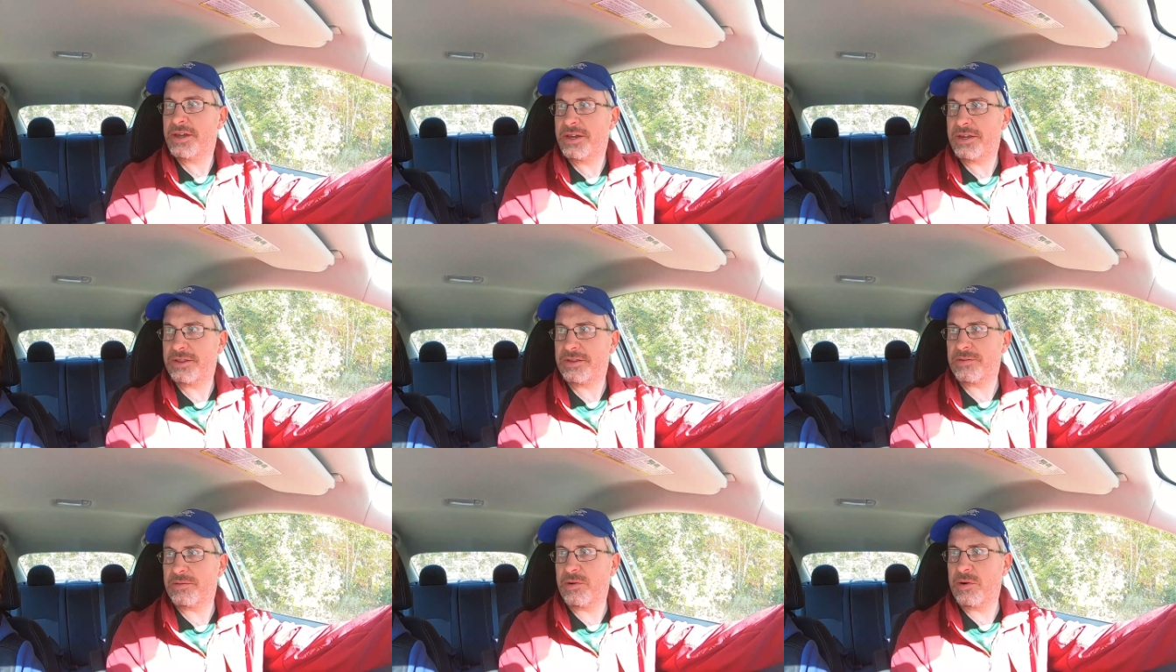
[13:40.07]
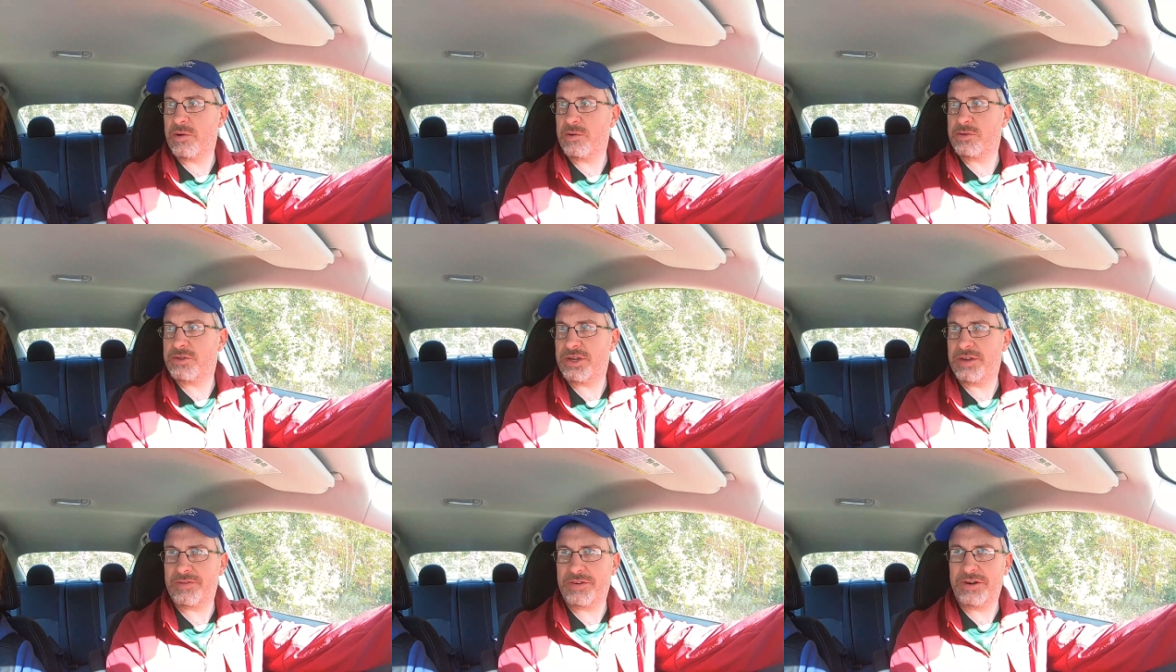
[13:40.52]
and the
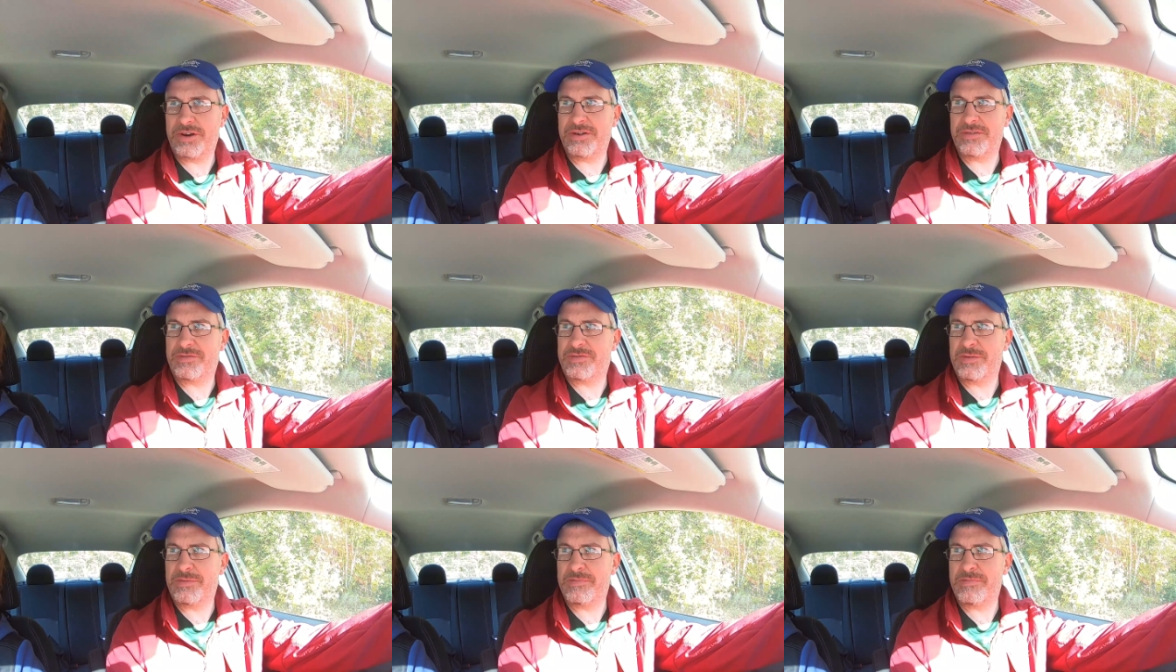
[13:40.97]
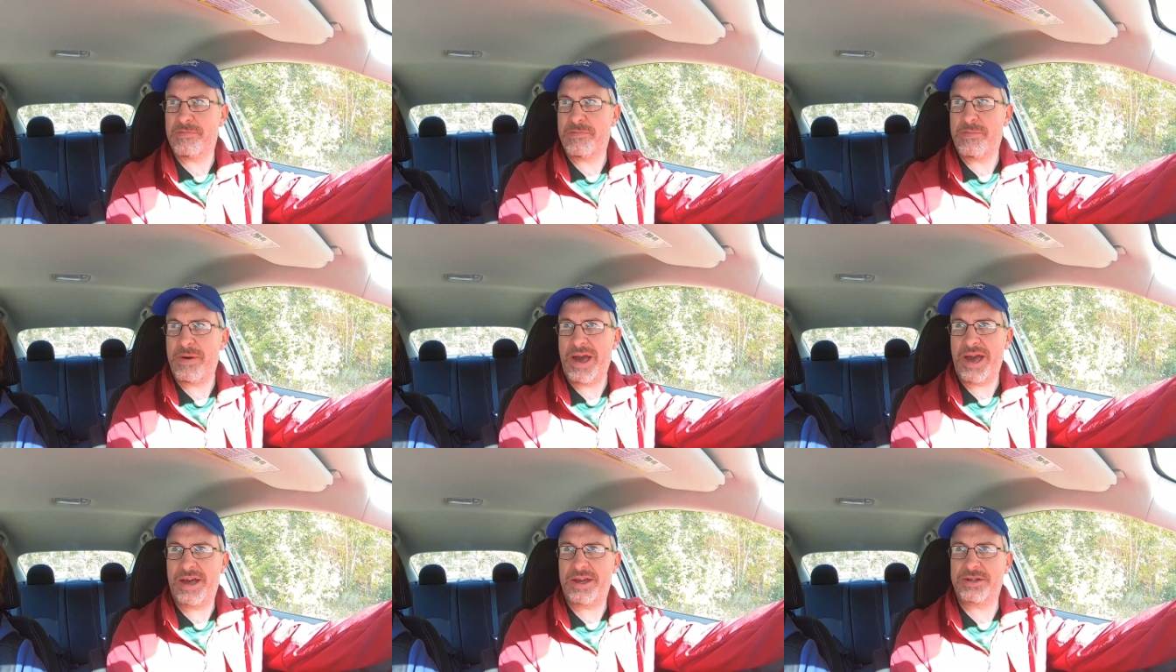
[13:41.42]
roads have gone from
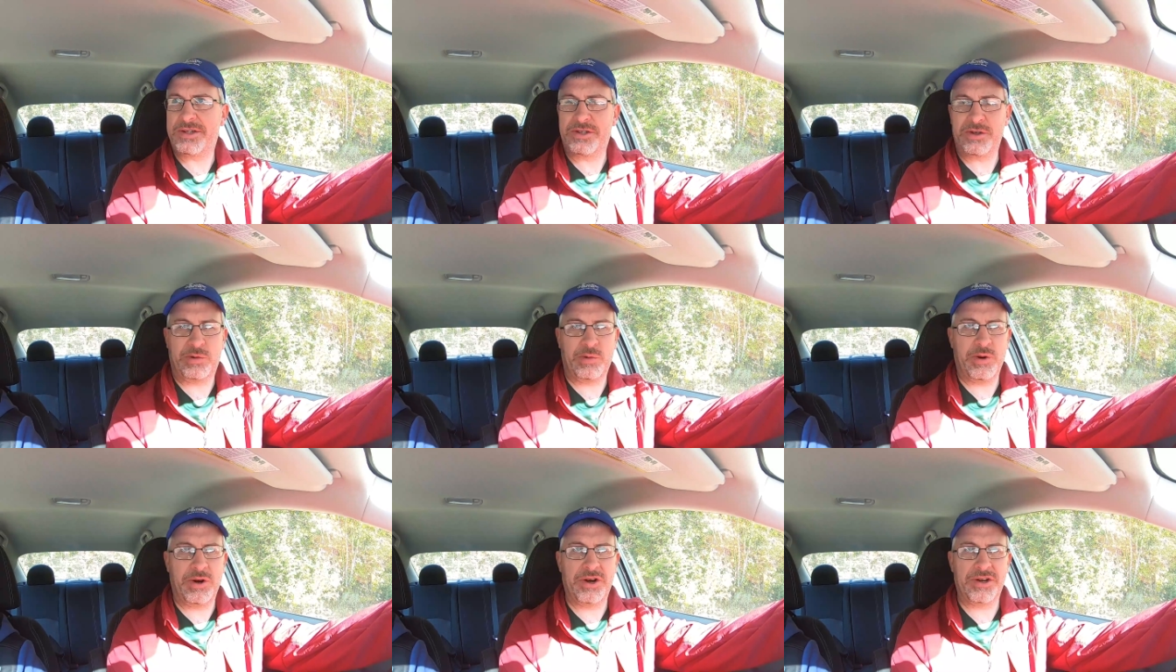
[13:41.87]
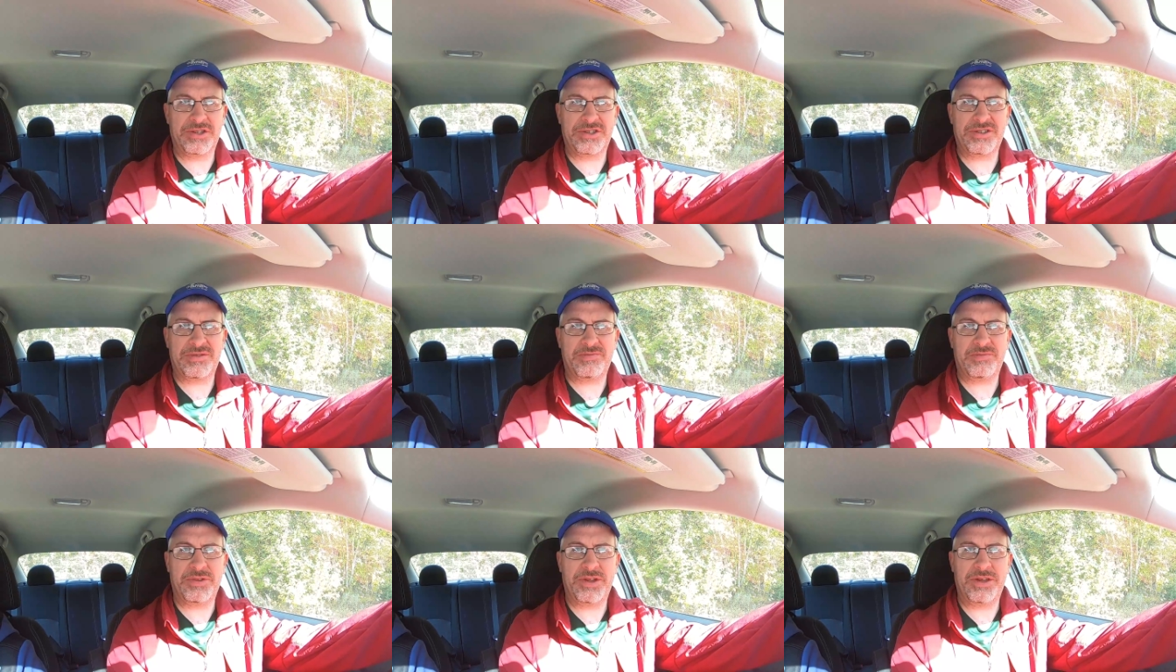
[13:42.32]
bad to
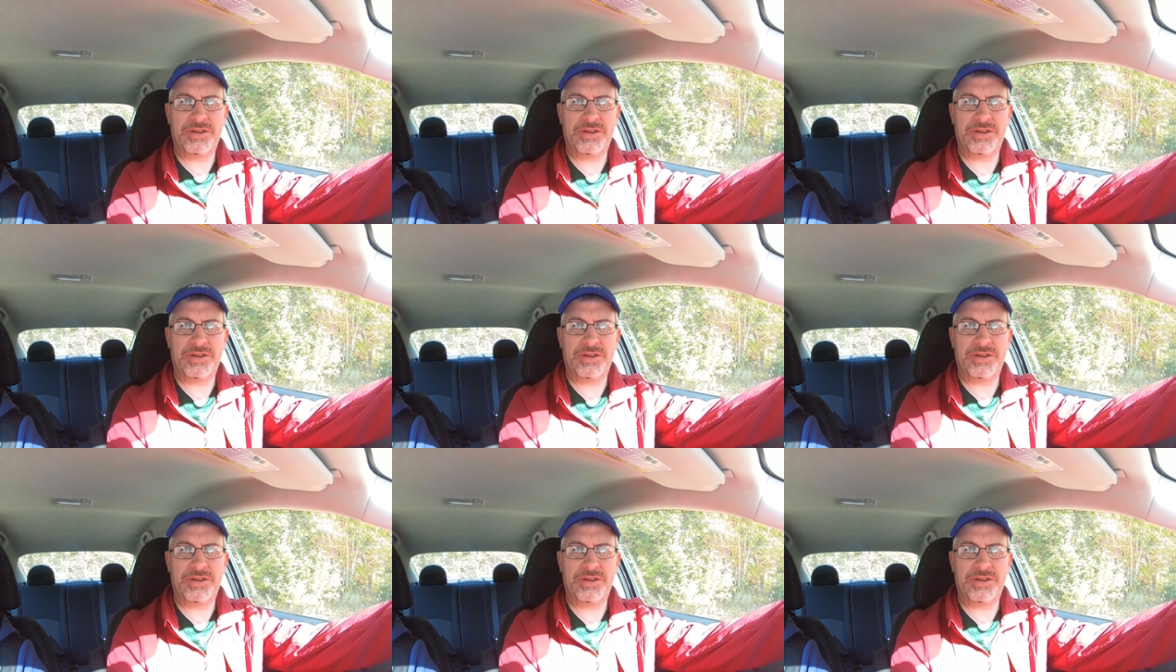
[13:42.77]
worse,